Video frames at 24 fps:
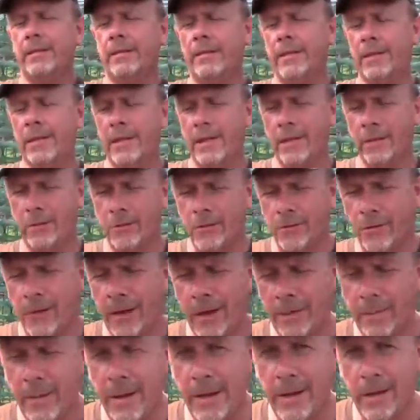The other
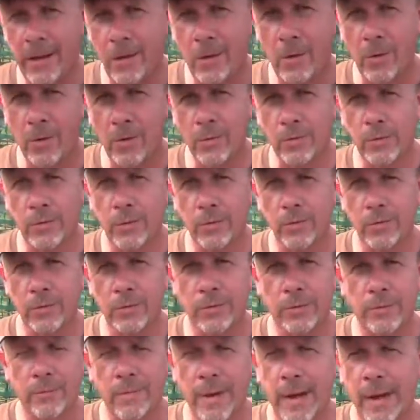trap had a hole tore through
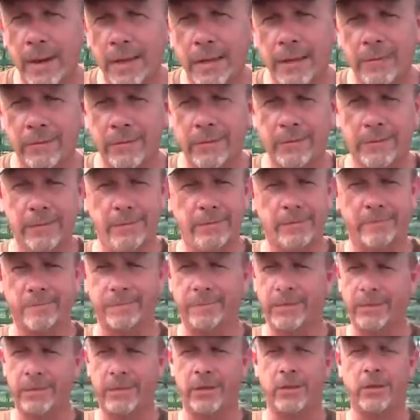the back of
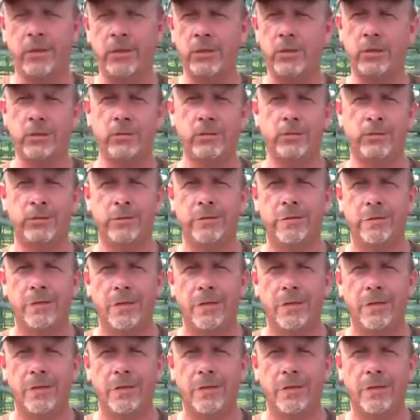it, huge.